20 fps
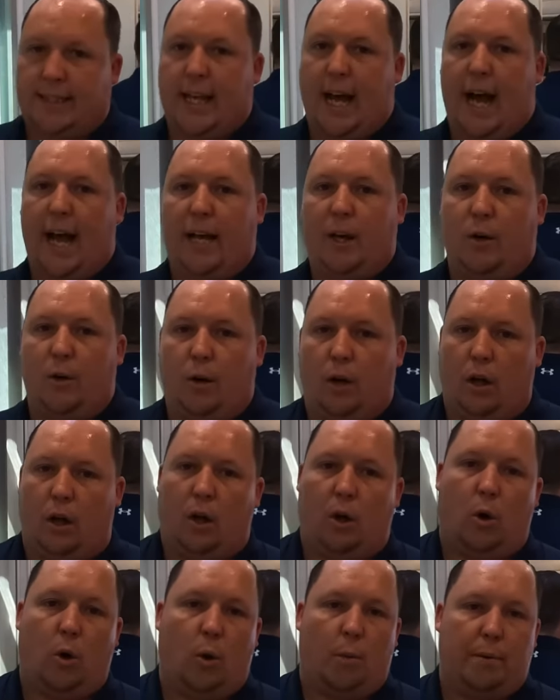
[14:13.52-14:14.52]
style,
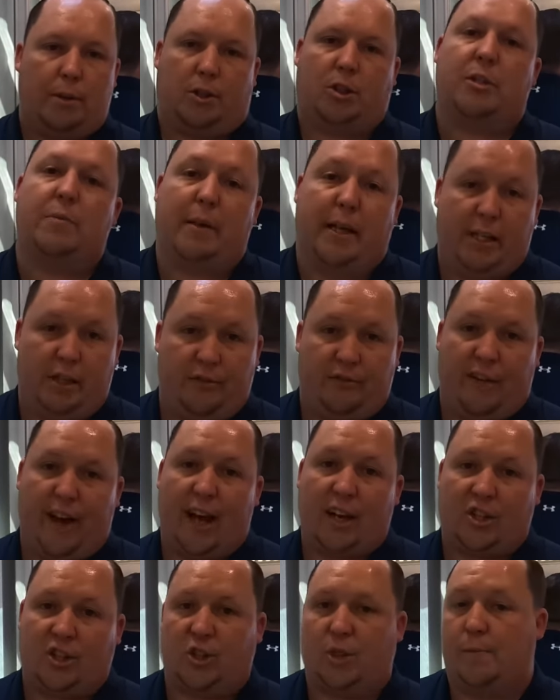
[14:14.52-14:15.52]
a whole bunch of
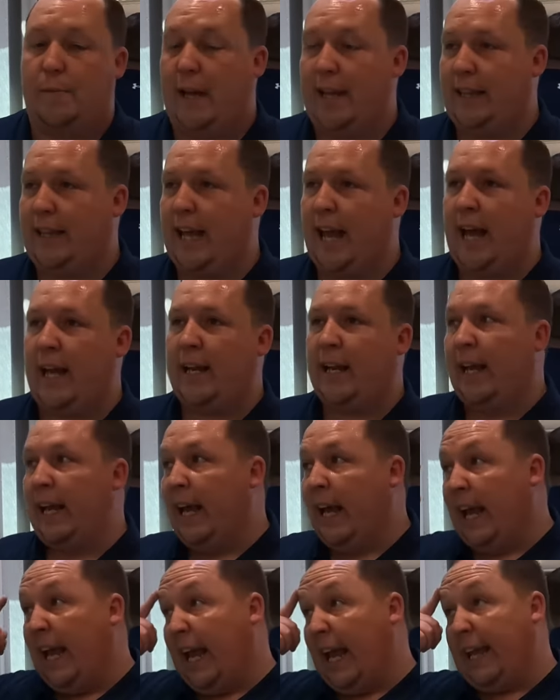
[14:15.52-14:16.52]
manufacturers make that.
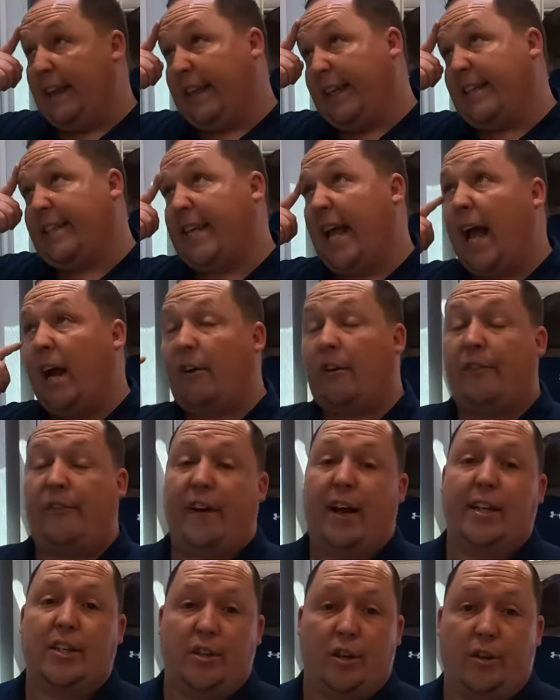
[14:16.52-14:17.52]
And they
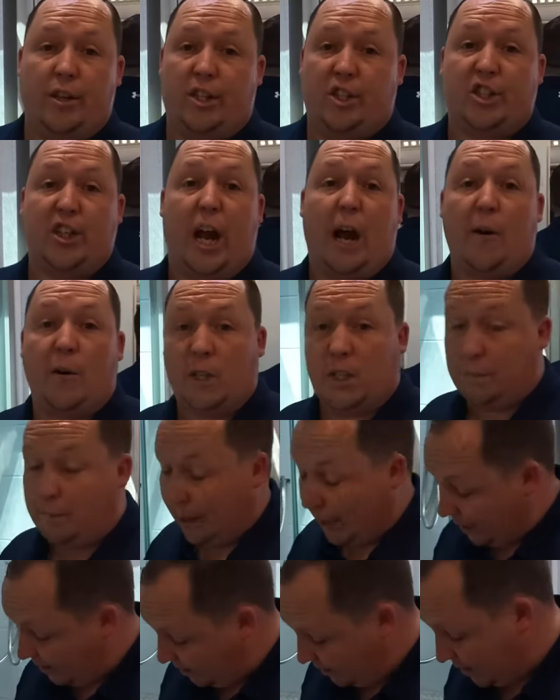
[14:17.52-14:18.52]
sacrifice on the shower
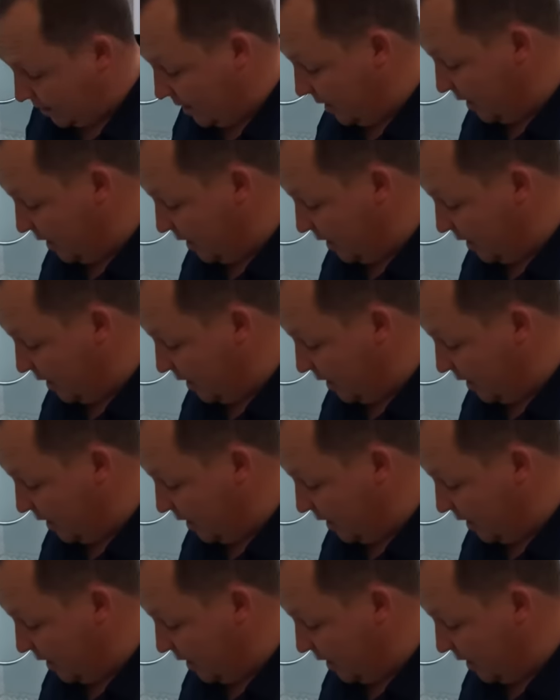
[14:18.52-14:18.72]
space.